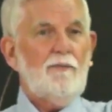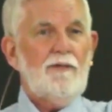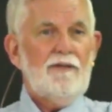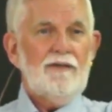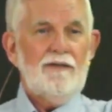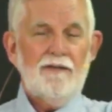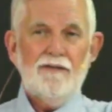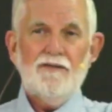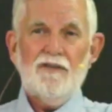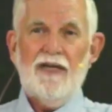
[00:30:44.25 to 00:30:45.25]

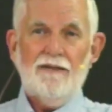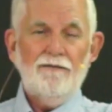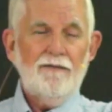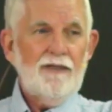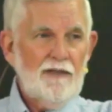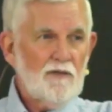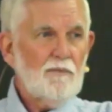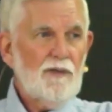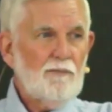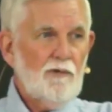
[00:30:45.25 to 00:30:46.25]
safe his people
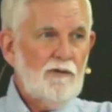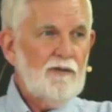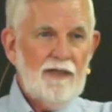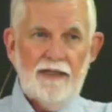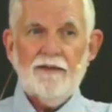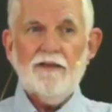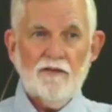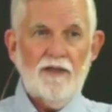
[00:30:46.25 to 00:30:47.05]
at the same time.